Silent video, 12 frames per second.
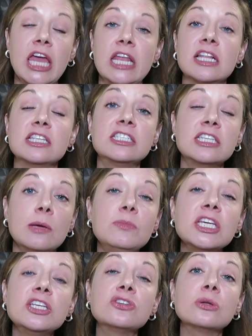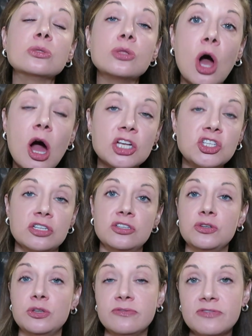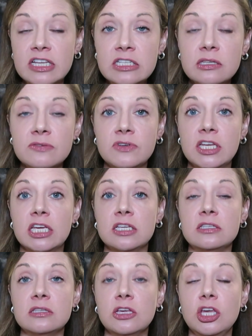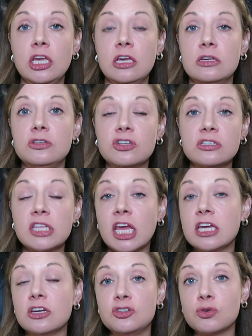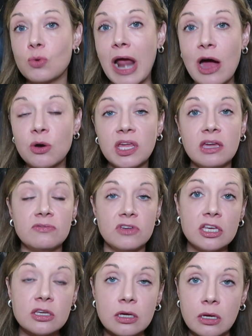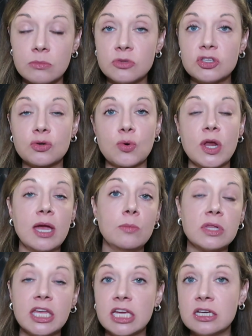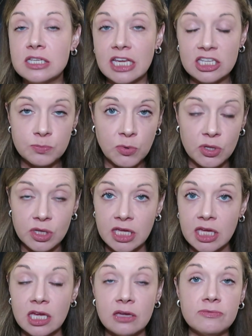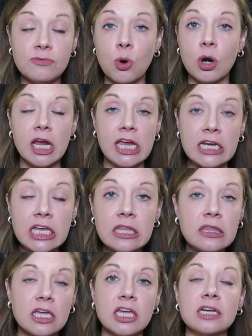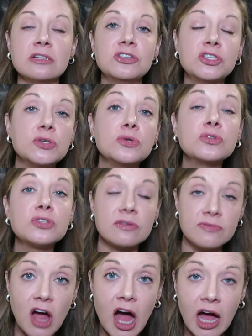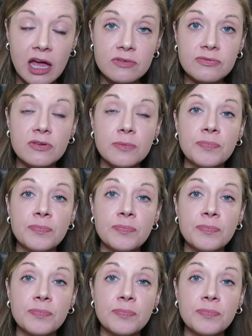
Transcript: And it's tempting to launch into defensiveness, just like a drowning victim scrambling desperately for anything to survive.